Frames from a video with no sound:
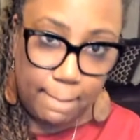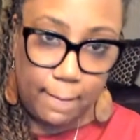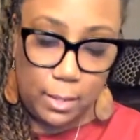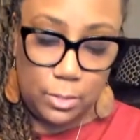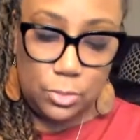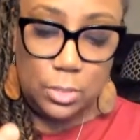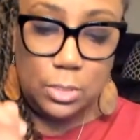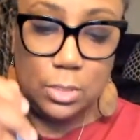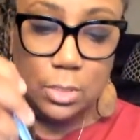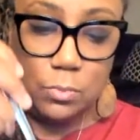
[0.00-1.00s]
And as you
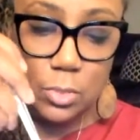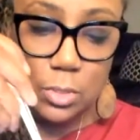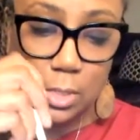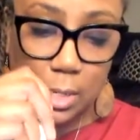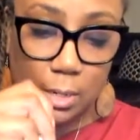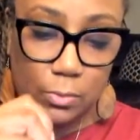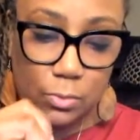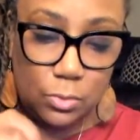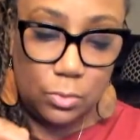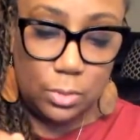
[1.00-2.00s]
can see, I'm just kind of
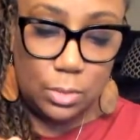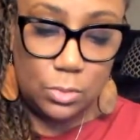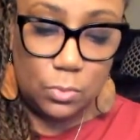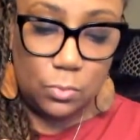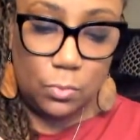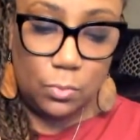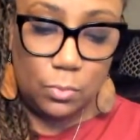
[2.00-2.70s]
stirring this through,